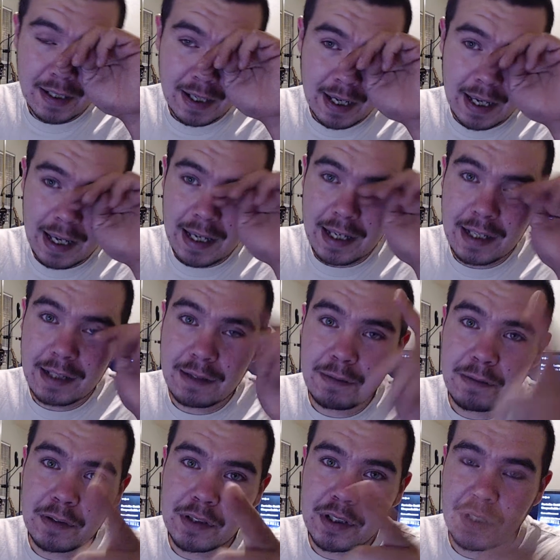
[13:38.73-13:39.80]
and
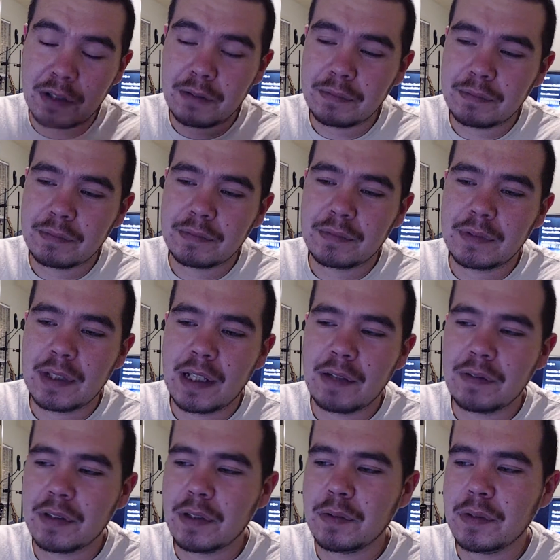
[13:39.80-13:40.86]
for sure, have
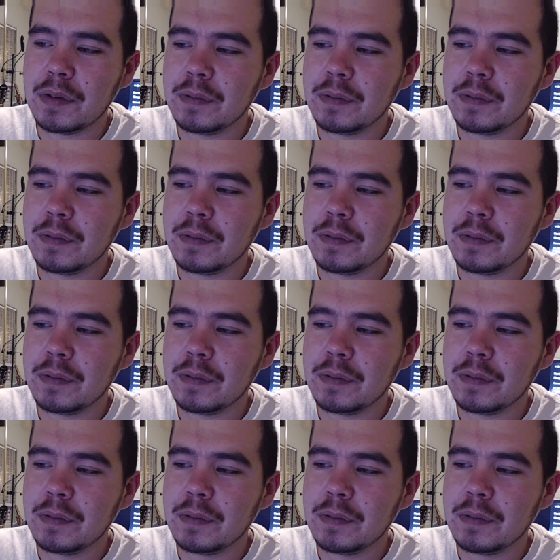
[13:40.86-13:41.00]
a good one.